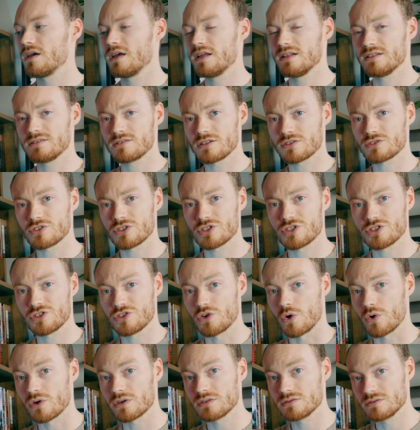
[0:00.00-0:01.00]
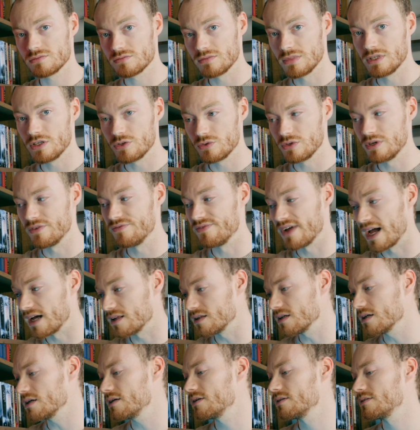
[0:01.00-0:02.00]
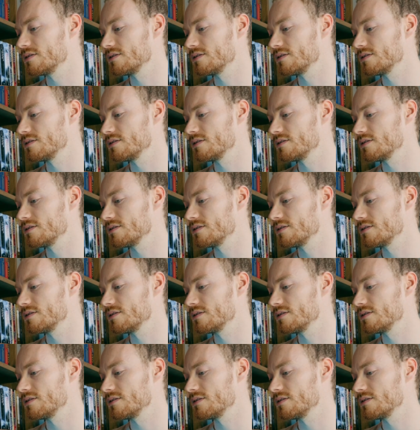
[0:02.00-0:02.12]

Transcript: in such a short little novella.